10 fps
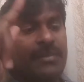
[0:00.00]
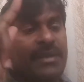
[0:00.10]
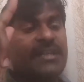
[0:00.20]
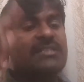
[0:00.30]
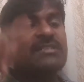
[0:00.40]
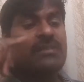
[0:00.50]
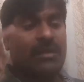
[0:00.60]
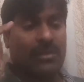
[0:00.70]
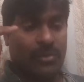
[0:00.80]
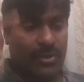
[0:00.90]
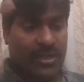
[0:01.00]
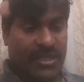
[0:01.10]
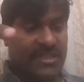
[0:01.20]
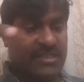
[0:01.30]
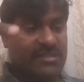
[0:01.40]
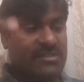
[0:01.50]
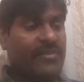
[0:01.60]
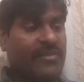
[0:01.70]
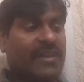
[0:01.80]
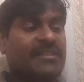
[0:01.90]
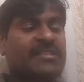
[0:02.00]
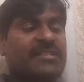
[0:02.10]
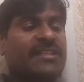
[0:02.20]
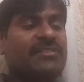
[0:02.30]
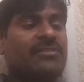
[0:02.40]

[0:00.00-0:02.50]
metals are good conductors of electricity.